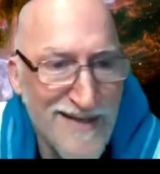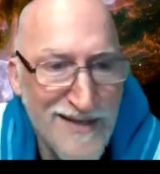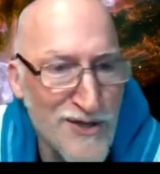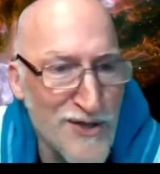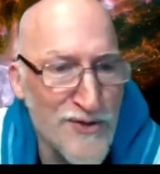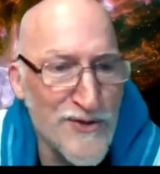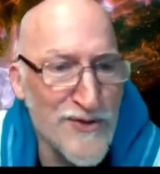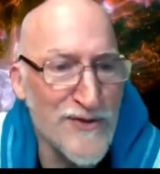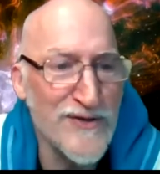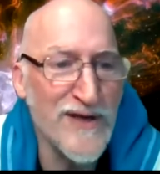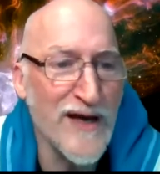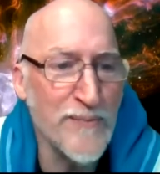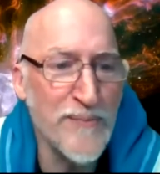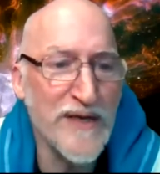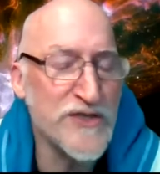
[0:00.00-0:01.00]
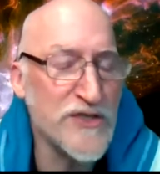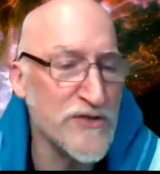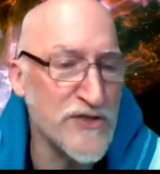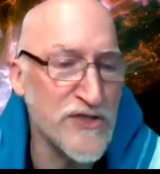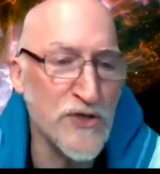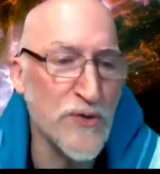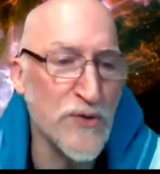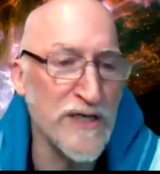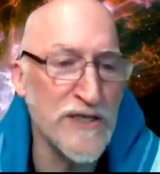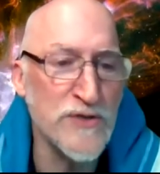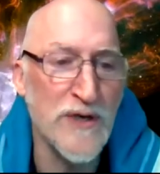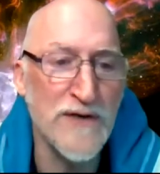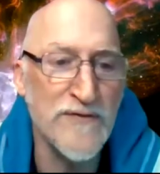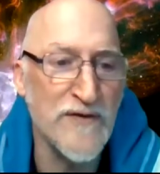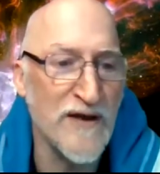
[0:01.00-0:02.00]
you know, the, I bet you there's 20,
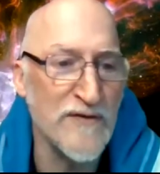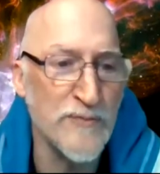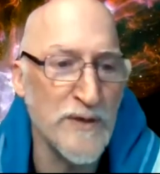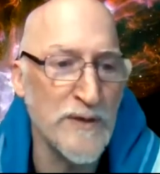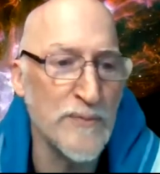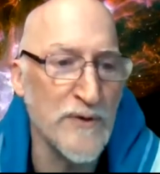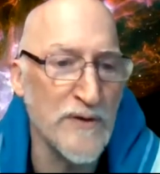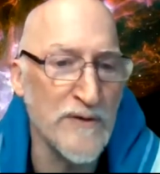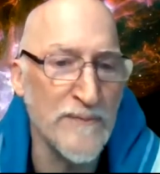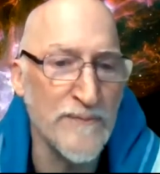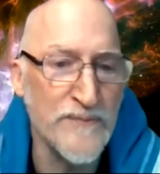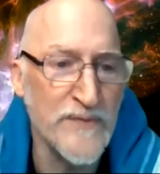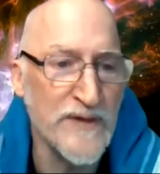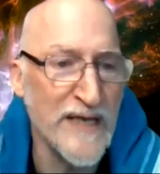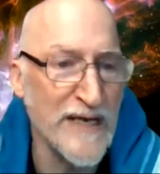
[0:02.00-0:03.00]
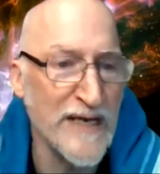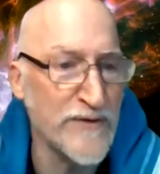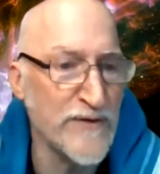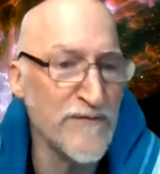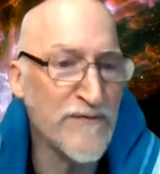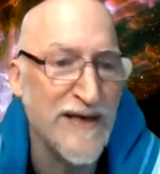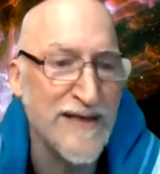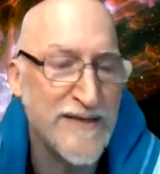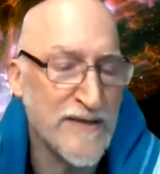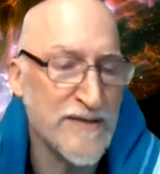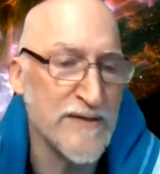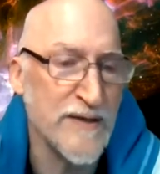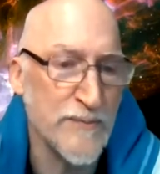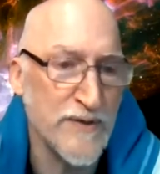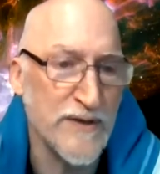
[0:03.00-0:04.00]
25 people that have invented
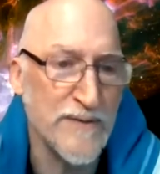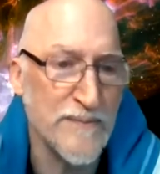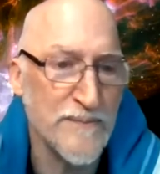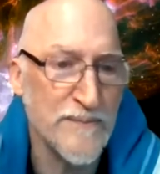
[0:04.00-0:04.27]
something